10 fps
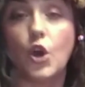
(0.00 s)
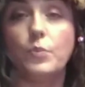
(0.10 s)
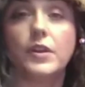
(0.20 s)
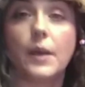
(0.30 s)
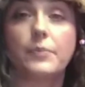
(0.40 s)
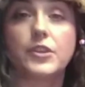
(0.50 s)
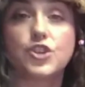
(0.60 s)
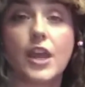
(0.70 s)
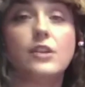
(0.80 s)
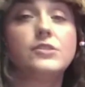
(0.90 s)
open up the
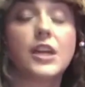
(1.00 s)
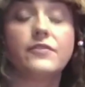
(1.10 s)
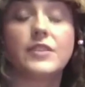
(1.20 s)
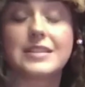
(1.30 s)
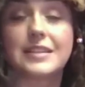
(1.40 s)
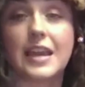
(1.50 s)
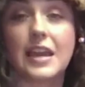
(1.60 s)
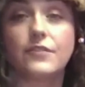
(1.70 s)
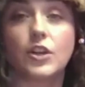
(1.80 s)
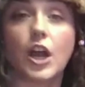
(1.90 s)
channels of the skin for